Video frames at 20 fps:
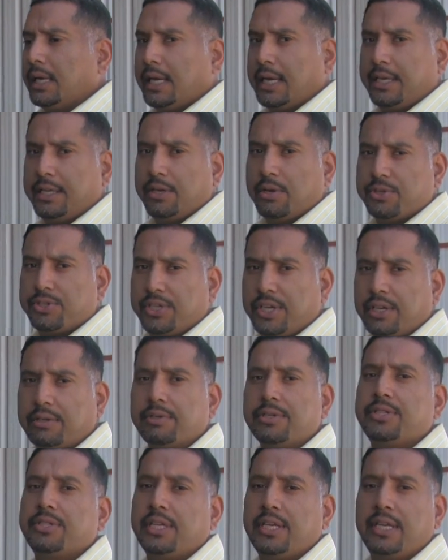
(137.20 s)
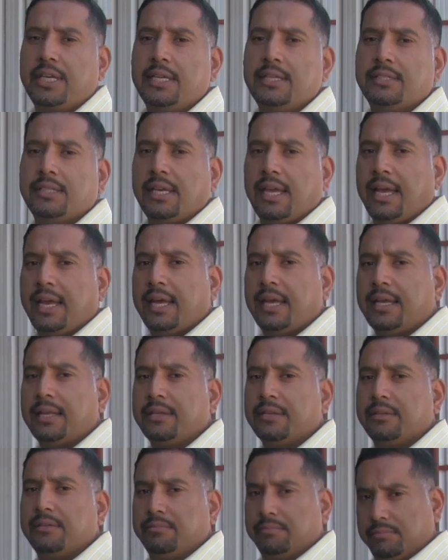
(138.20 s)
idiosyncrasies
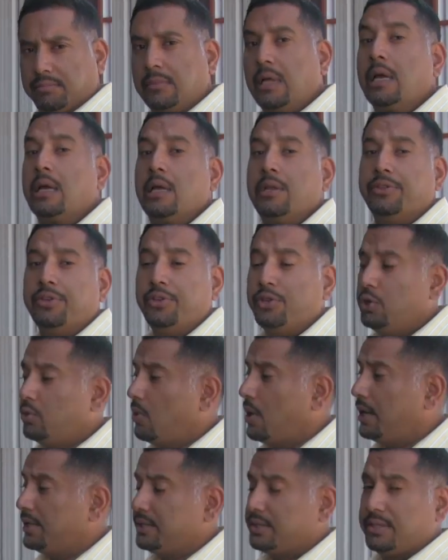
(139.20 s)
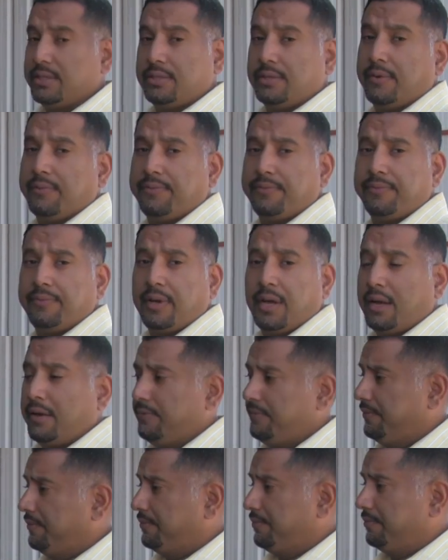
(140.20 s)
and the nuances
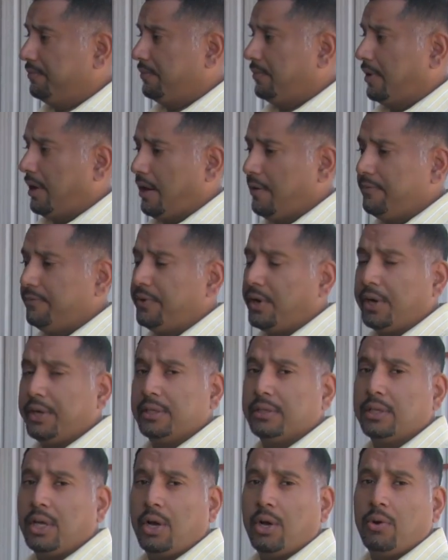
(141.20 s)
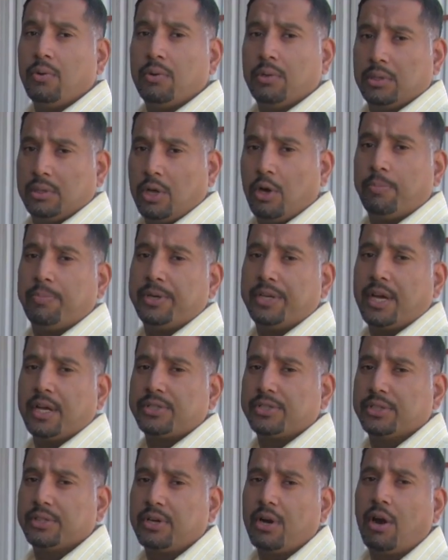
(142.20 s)
of very low
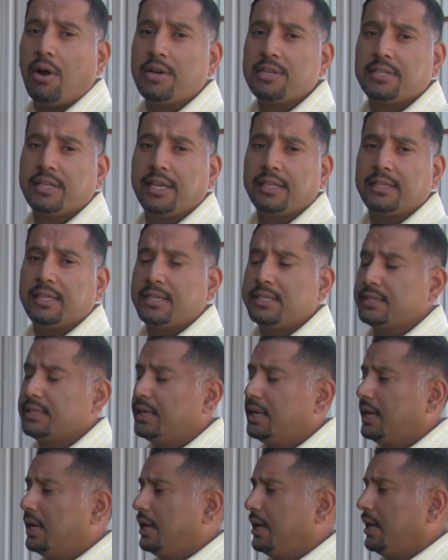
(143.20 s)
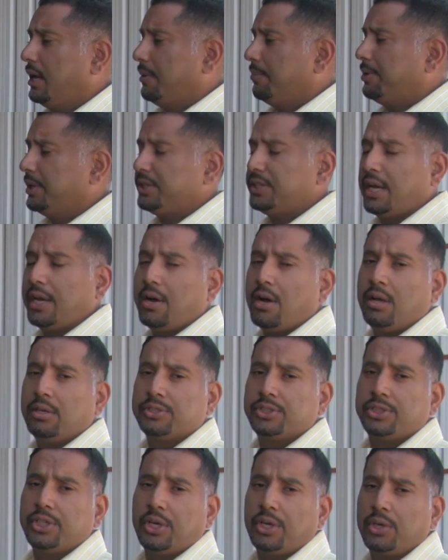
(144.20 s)
production cars like this, but they
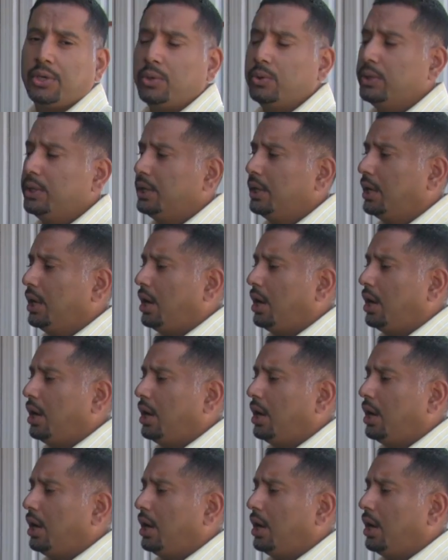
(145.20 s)
also